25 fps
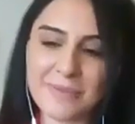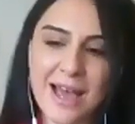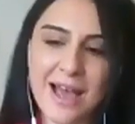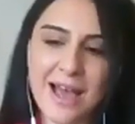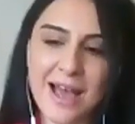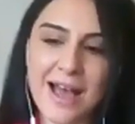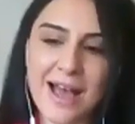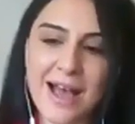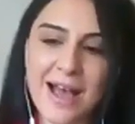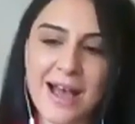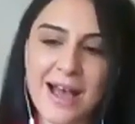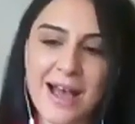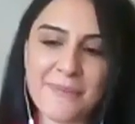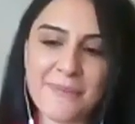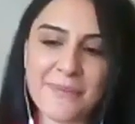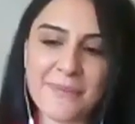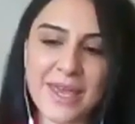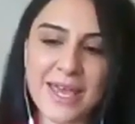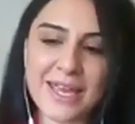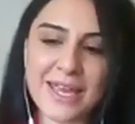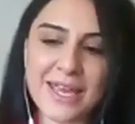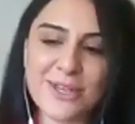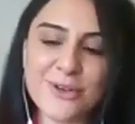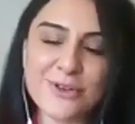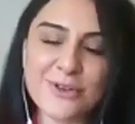
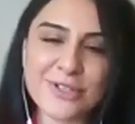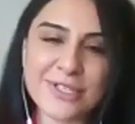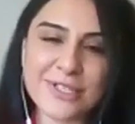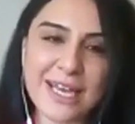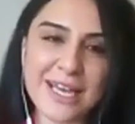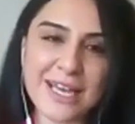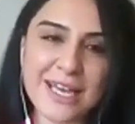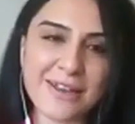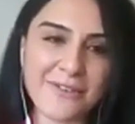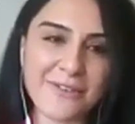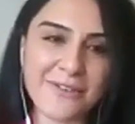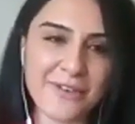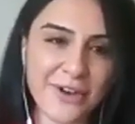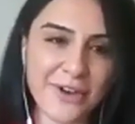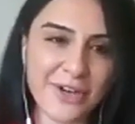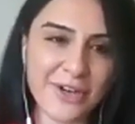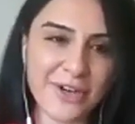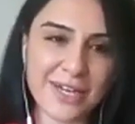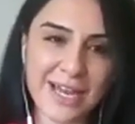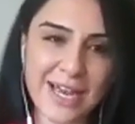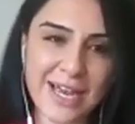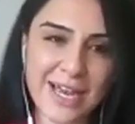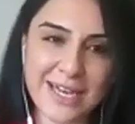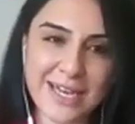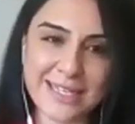And you said a
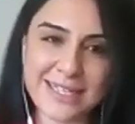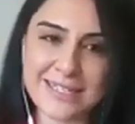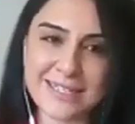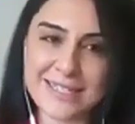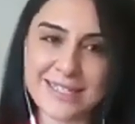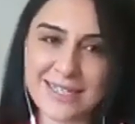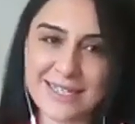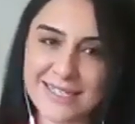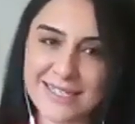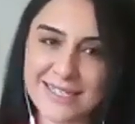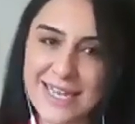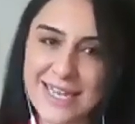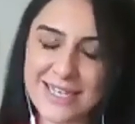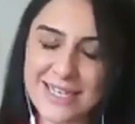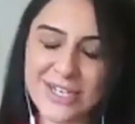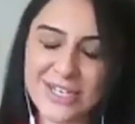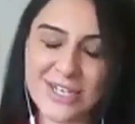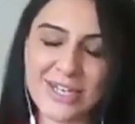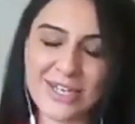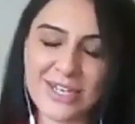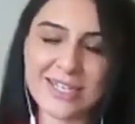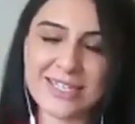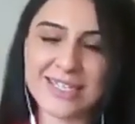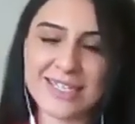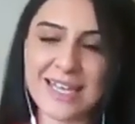very nice
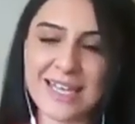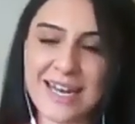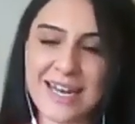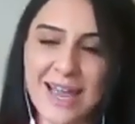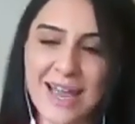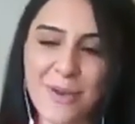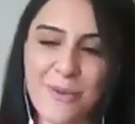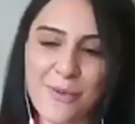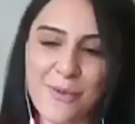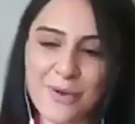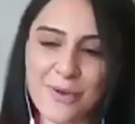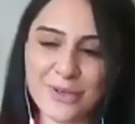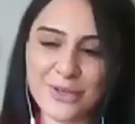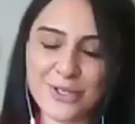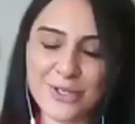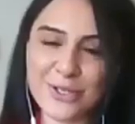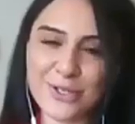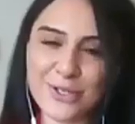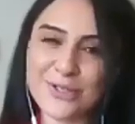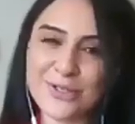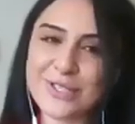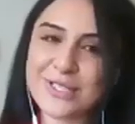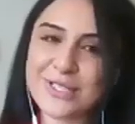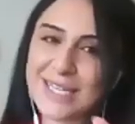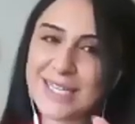sentence that I want
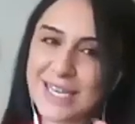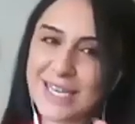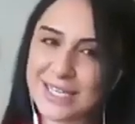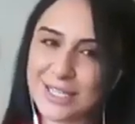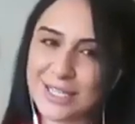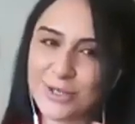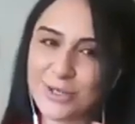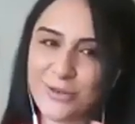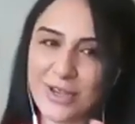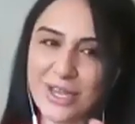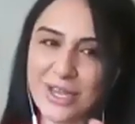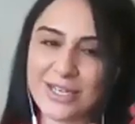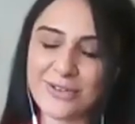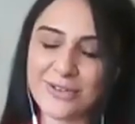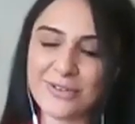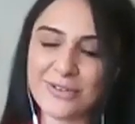to stick to it.